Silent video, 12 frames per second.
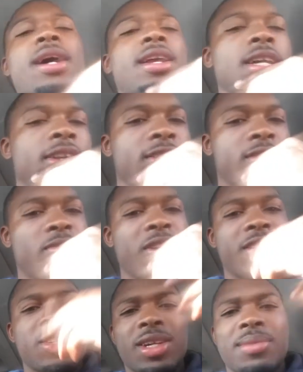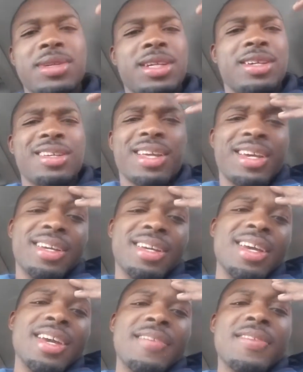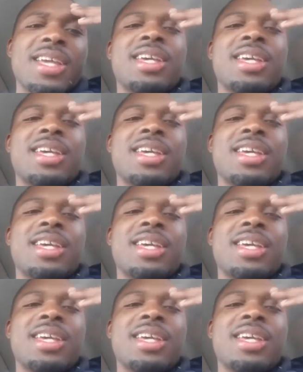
out of here because we ain't trying to be here. Like, if they